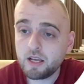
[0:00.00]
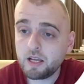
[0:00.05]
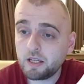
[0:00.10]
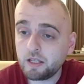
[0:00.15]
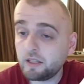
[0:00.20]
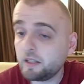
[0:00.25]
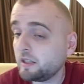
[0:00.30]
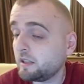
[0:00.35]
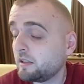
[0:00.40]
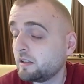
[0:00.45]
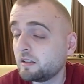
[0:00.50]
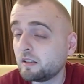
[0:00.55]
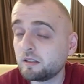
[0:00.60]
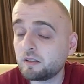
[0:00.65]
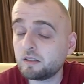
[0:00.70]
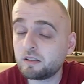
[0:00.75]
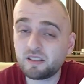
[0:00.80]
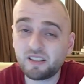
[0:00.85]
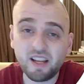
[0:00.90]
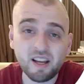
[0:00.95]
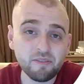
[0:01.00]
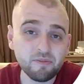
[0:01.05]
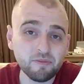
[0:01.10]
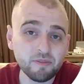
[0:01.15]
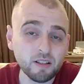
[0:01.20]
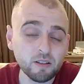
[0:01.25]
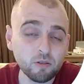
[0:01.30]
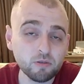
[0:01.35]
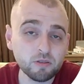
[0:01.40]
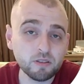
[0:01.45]
He didn't have a
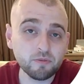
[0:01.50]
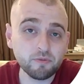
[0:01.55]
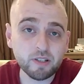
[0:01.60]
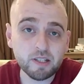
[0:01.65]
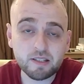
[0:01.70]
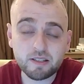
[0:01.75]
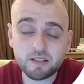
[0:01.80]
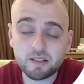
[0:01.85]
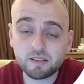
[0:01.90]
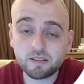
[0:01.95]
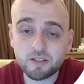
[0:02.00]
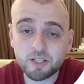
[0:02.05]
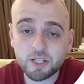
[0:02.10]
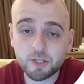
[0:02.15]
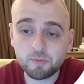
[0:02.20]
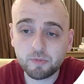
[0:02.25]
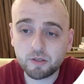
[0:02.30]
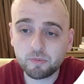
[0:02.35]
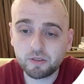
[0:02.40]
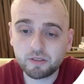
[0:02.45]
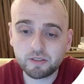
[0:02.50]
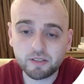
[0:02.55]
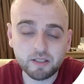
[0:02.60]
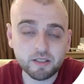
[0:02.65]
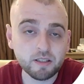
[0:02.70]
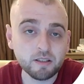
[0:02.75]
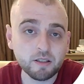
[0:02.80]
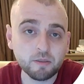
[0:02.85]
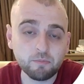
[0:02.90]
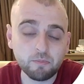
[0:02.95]
lot of rest in the summer, but he
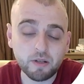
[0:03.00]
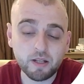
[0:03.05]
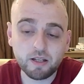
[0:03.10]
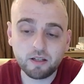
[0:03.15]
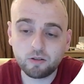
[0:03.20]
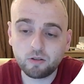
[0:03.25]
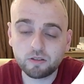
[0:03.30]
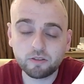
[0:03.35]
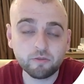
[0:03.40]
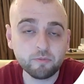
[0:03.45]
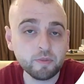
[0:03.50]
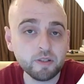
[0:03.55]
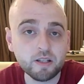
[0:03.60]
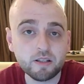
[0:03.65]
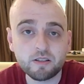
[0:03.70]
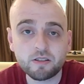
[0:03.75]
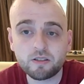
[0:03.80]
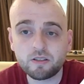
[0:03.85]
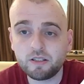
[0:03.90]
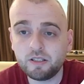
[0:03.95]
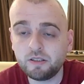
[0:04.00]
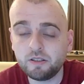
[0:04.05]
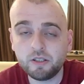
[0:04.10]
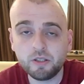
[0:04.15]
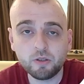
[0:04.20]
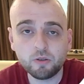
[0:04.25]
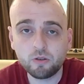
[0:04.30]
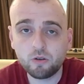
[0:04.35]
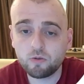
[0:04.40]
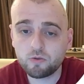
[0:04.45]
didn't play a lot of minutes in the
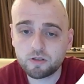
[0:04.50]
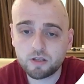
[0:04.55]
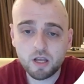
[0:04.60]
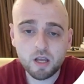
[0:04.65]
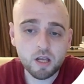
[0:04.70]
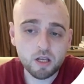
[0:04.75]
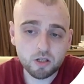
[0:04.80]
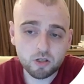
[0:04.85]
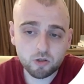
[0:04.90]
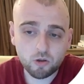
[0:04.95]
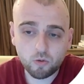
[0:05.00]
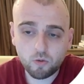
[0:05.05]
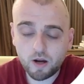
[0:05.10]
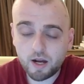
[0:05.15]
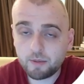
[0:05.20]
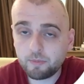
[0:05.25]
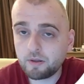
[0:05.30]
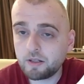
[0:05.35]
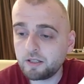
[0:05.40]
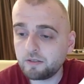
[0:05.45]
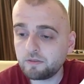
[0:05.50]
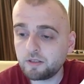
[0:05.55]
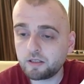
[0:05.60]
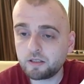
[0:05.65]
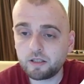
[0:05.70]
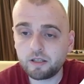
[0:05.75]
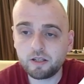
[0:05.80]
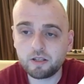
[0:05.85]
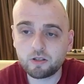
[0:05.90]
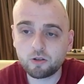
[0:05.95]
Euros. So I believe that
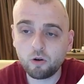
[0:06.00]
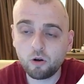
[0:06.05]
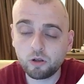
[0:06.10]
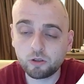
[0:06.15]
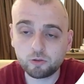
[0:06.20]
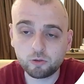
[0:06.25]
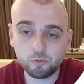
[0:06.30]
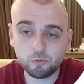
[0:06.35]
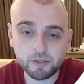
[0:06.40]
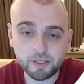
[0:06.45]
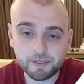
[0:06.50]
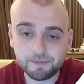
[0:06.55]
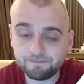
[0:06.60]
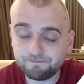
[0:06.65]
he is going to be